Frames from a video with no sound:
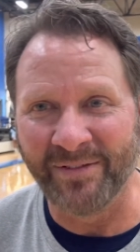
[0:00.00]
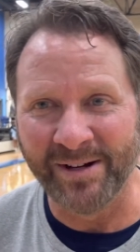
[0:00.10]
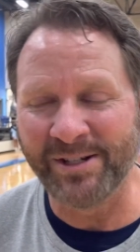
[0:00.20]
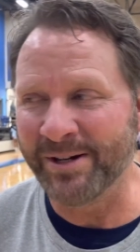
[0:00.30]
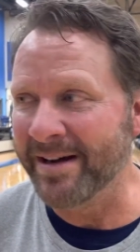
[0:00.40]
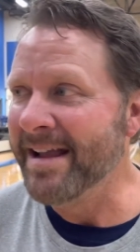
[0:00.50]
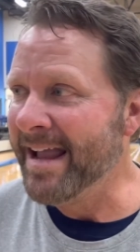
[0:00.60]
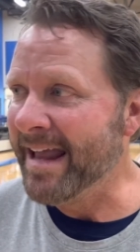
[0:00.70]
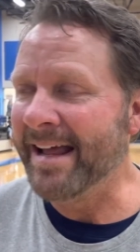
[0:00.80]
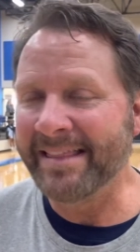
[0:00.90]
for sure
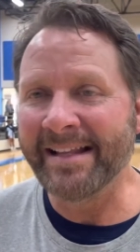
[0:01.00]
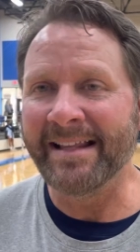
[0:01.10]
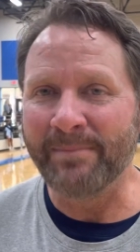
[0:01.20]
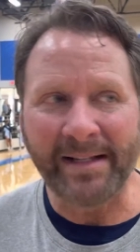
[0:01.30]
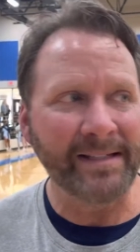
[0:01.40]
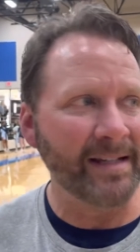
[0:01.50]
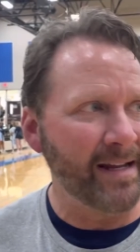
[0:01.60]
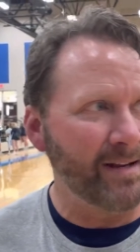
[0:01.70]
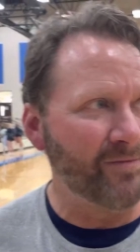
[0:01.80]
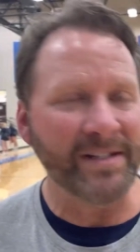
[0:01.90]
and I think that
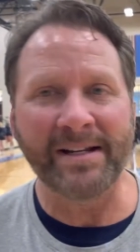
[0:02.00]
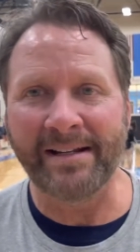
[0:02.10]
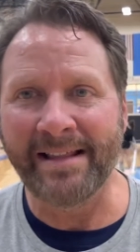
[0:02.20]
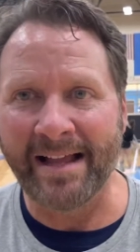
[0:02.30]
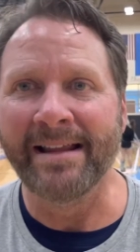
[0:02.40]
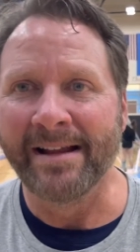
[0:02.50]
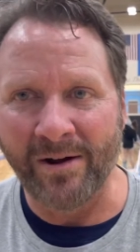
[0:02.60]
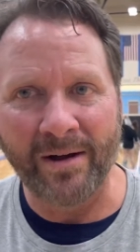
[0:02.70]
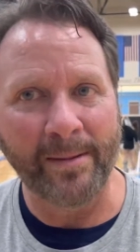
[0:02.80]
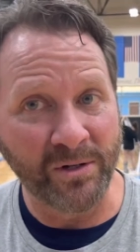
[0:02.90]
mentally and physically that
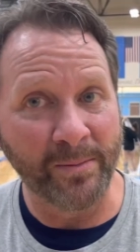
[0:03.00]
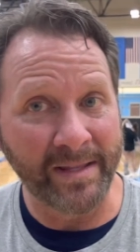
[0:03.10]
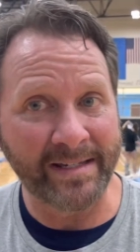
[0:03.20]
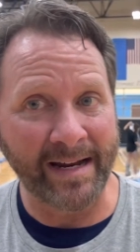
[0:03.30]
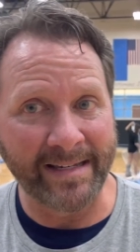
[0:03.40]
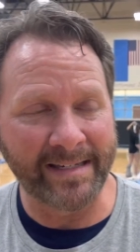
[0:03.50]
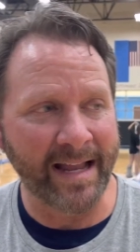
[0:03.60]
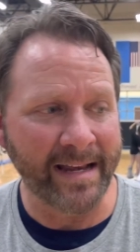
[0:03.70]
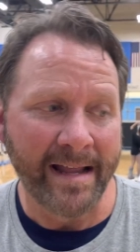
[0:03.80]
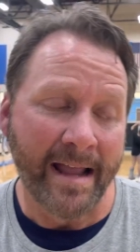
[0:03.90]
caught up to them in the second
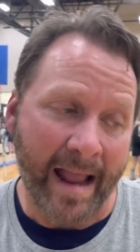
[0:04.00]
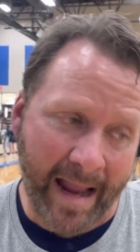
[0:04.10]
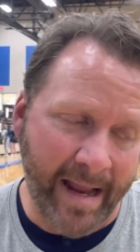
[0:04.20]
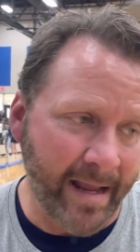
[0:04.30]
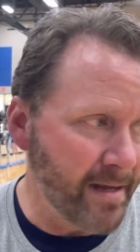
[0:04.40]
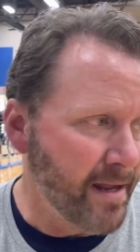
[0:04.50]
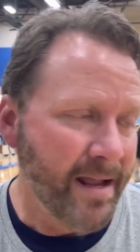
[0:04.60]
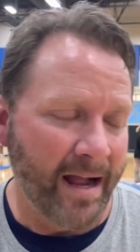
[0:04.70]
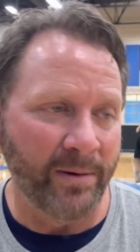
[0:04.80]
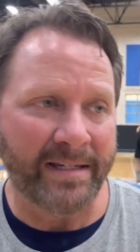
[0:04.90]
set and
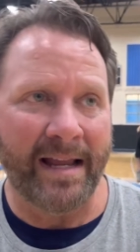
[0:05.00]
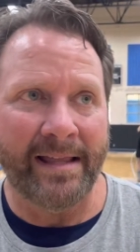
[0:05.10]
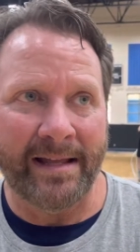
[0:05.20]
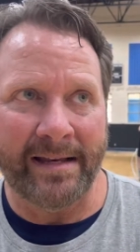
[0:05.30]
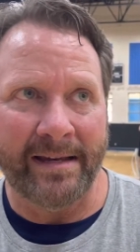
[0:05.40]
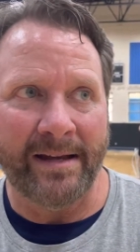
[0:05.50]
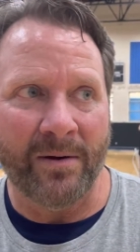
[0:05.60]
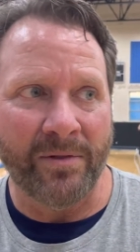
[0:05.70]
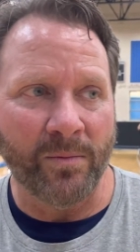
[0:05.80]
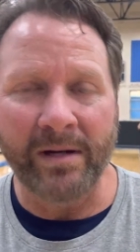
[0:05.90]
I would say that you know
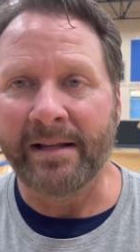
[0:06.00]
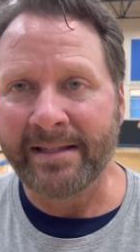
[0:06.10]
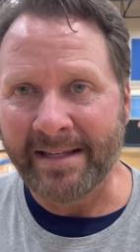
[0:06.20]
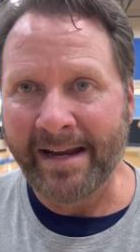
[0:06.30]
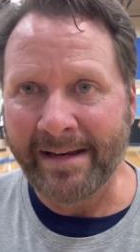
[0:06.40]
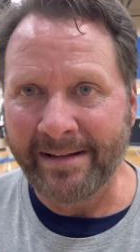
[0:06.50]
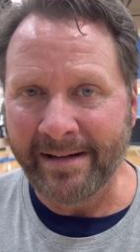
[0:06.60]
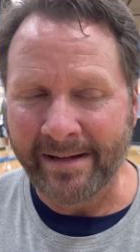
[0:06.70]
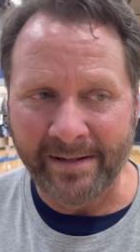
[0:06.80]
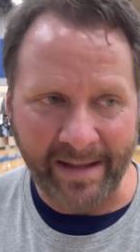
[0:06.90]
the Woodlands they
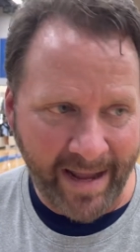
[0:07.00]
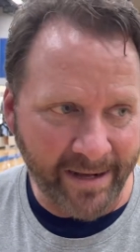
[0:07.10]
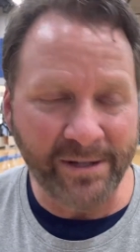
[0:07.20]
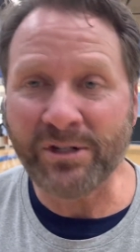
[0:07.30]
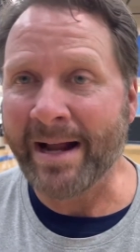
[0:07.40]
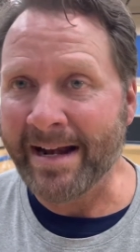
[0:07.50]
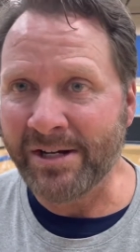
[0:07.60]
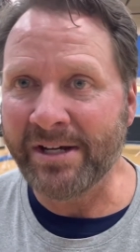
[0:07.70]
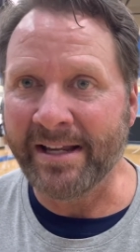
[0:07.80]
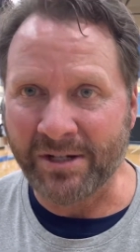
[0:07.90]
uh, they had a good
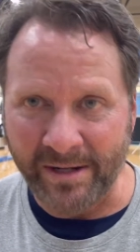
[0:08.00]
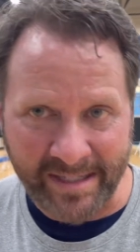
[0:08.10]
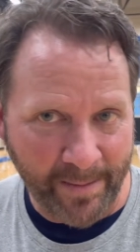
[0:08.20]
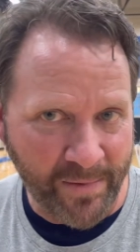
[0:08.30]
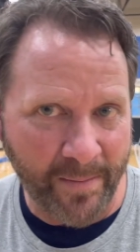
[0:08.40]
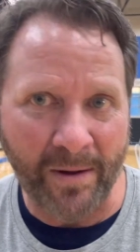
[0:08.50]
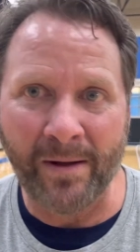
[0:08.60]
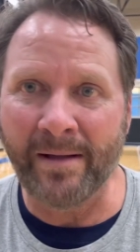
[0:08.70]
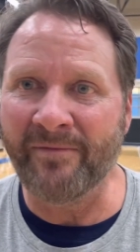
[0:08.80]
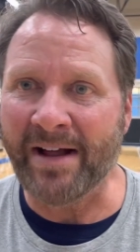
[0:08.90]
strategy they started tipping the
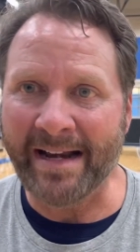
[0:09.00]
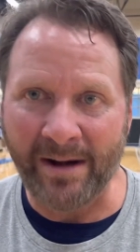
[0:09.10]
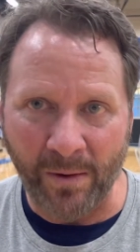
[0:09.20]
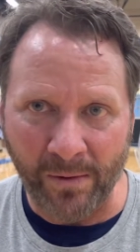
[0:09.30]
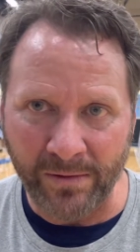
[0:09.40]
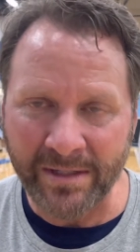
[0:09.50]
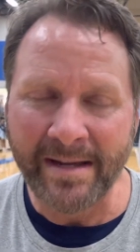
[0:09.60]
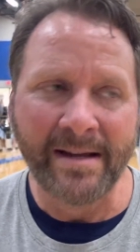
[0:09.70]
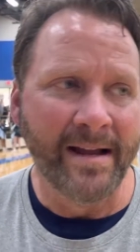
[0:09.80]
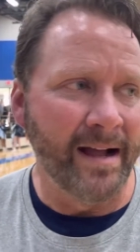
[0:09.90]
ball and finding holes
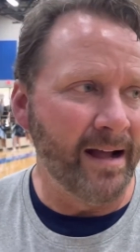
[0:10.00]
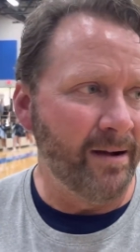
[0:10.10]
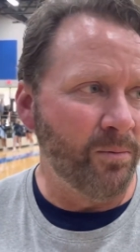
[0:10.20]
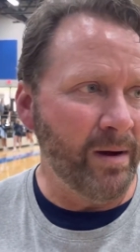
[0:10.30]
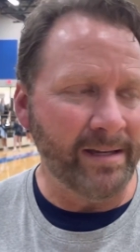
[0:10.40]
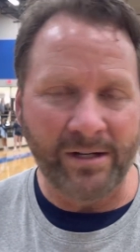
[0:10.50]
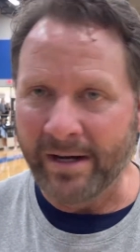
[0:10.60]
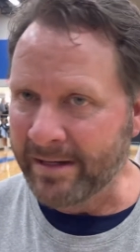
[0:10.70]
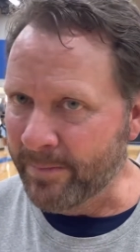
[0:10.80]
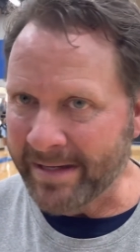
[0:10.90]
uh, we took a
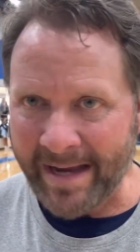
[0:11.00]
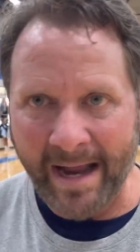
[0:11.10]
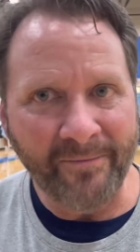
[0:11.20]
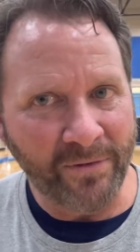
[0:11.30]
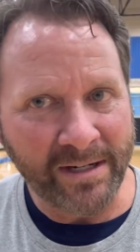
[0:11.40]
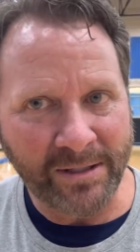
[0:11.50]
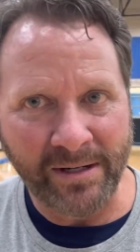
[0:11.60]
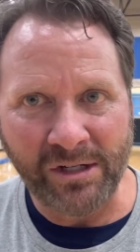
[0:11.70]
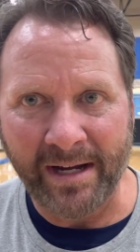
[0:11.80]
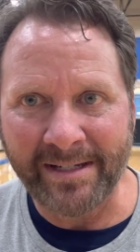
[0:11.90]
little bit time for us to
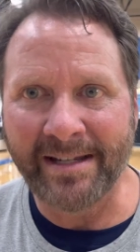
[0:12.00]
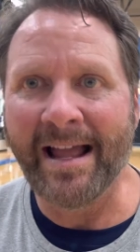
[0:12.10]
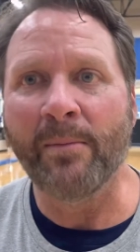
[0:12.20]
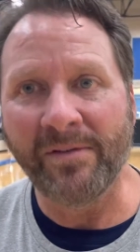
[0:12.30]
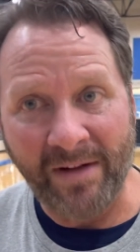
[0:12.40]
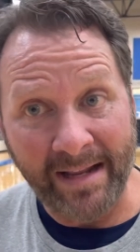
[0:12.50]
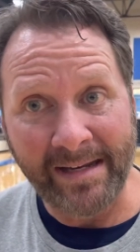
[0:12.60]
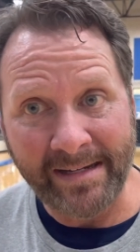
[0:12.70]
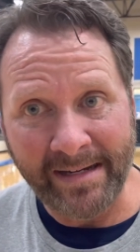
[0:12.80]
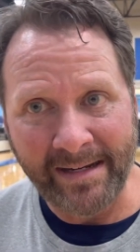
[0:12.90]
adjust to that we finally
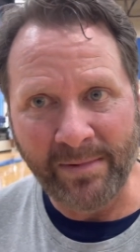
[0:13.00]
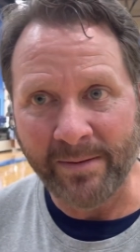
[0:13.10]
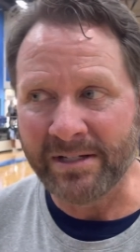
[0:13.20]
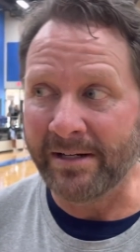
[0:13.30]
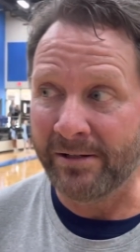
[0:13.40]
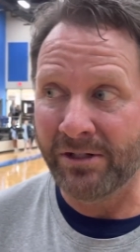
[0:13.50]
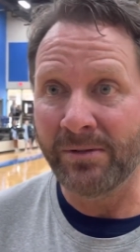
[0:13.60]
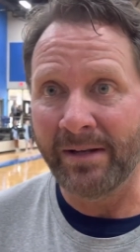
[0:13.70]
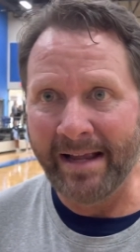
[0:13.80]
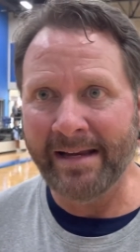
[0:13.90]
did but it was a little too
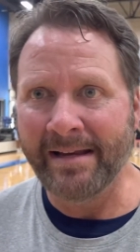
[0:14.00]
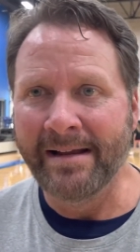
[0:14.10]
late